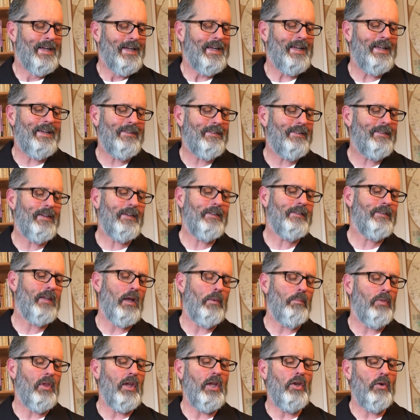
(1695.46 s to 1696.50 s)
Is this
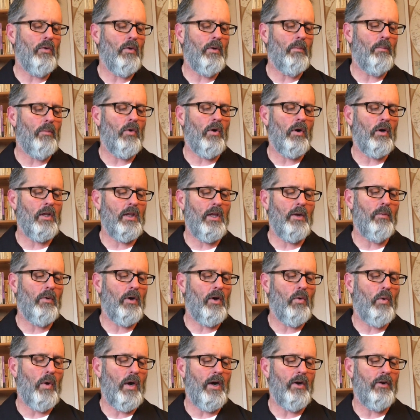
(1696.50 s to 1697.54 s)
something you are morally
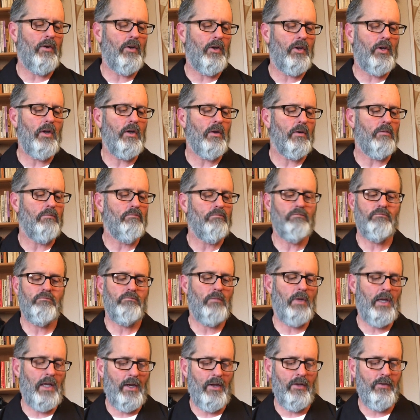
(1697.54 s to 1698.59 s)
required to do?
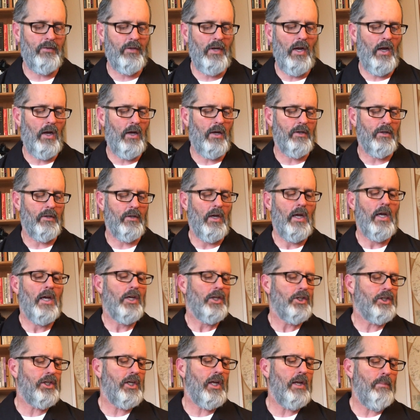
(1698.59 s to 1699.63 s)
It is not.
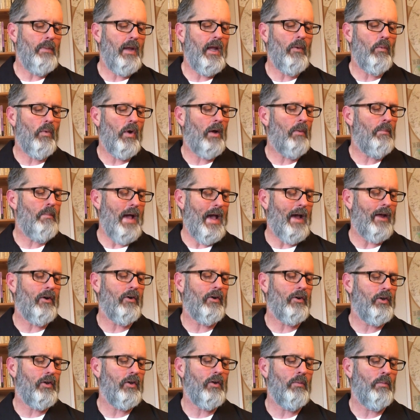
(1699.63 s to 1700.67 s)
She may well matter
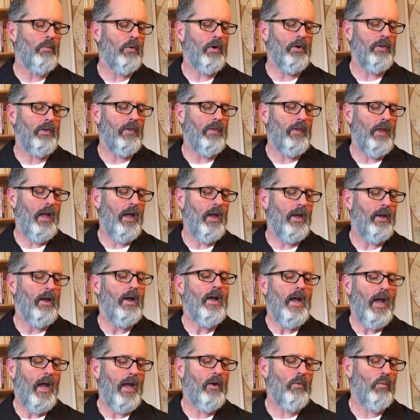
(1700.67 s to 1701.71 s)
to you more than they,
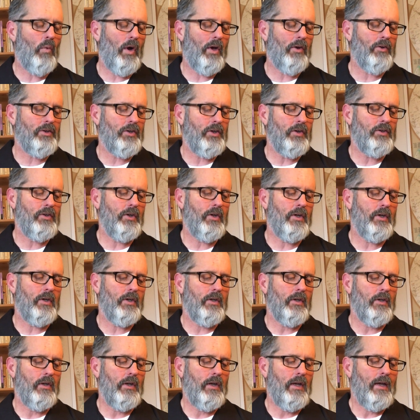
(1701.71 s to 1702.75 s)
and well she should.
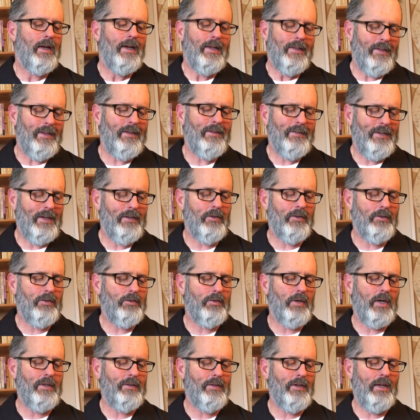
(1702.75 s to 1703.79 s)
This
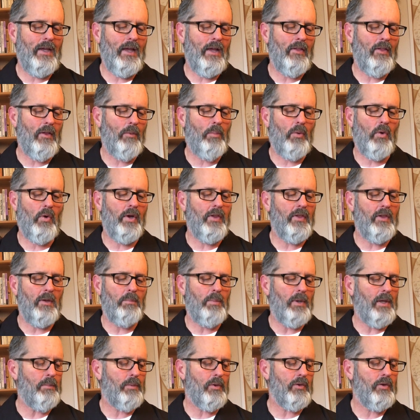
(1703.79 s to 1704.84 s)
illustrates again the point that
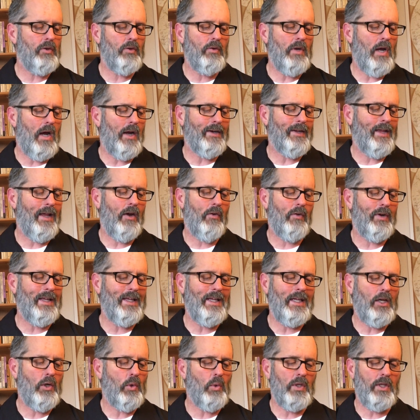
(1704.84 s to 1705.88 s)
people do not count
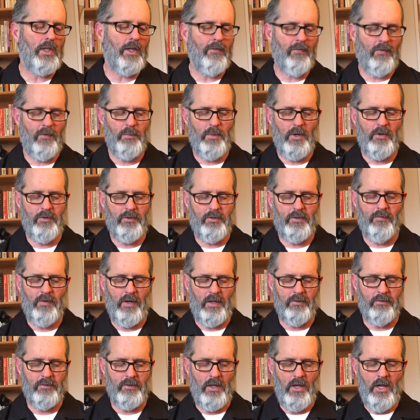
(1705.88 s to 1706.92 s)
equally for most of
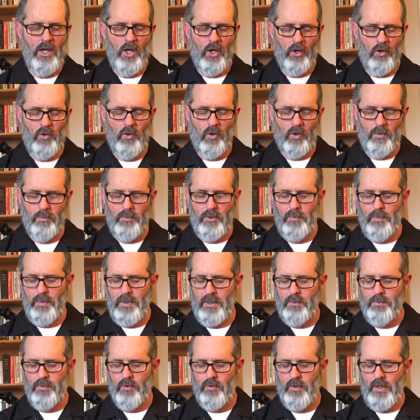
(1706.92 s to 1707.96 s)
us. Normal
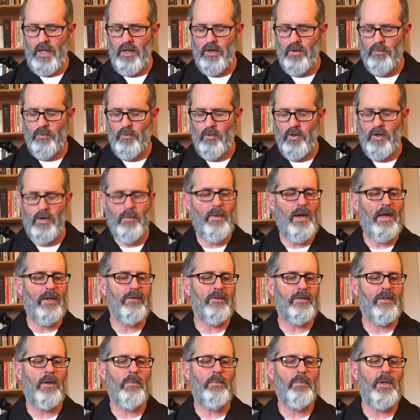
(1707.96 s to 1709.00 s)
people care more about
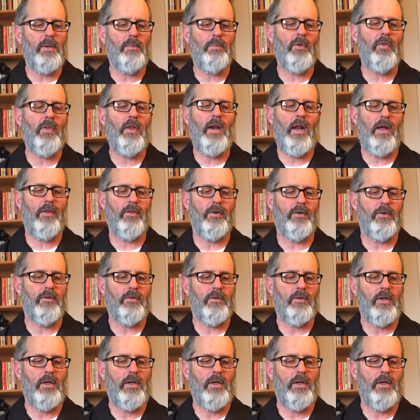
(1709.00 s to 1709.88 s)
some people than others.